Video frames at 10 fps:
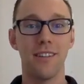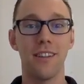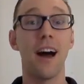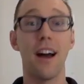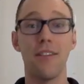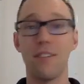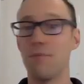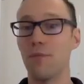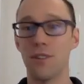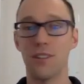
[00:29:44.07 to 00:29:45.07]
live in
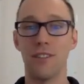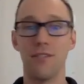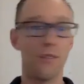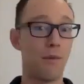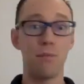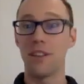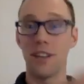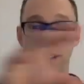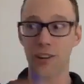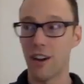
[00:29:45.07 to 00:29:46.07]
person from a
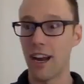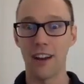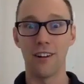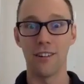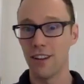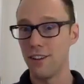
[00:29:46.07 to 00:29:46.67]
particular angle, right?